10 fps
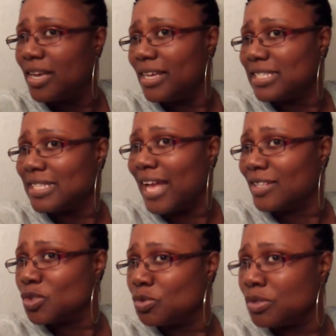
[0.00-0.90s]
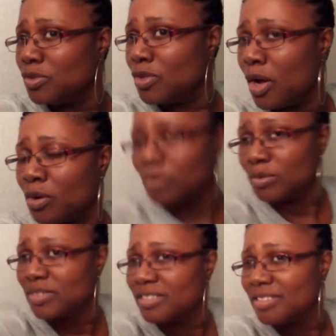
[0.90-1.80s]
It's not doing, you
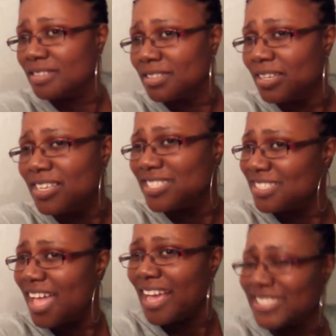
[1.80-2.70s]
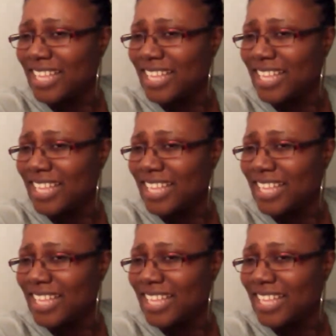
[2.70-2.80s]
know, it's nice.